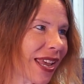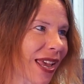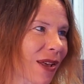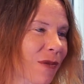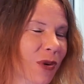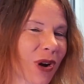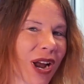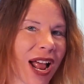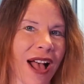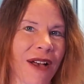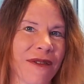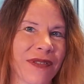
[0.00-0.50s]
and
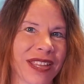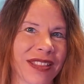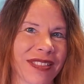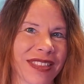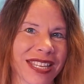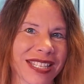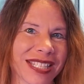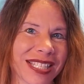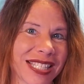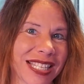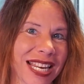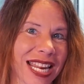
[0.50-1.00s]
we're having the
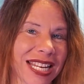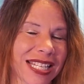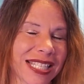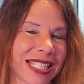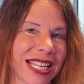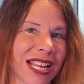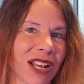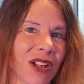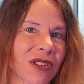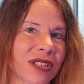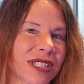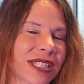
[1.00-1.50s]
estate
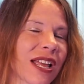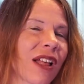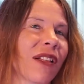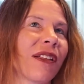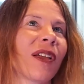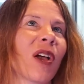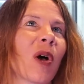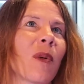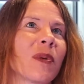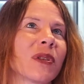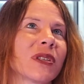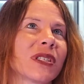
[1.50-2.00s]
sale selling
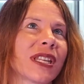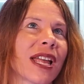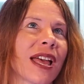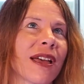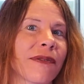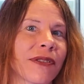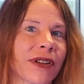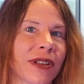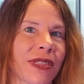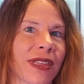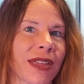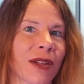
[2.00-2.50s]
almost
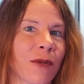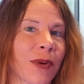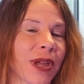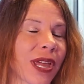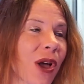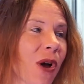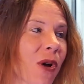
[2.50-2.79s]
everything we